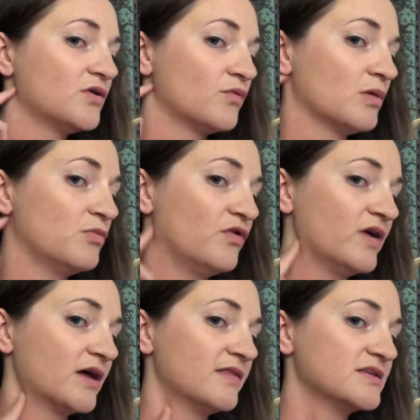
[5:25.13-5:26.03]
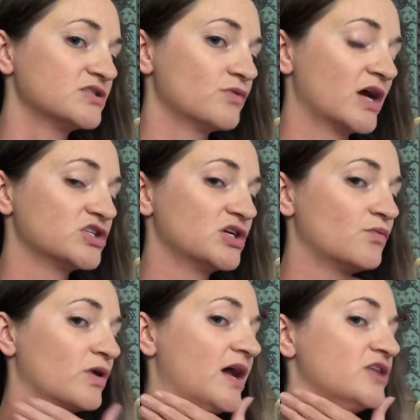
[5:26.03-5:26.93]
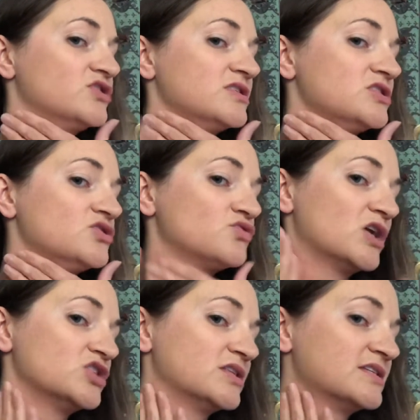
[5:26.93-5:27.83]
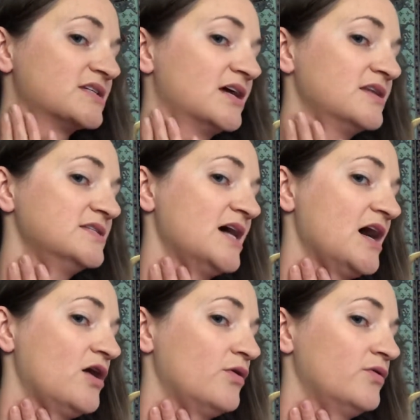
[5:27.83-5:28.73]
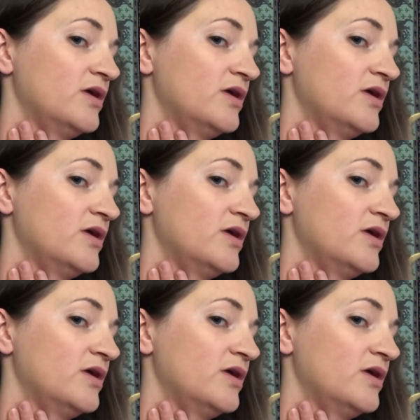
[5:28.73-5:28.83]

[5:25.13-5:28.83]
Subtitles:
we're moving in this direction. We're not just stretching the skin down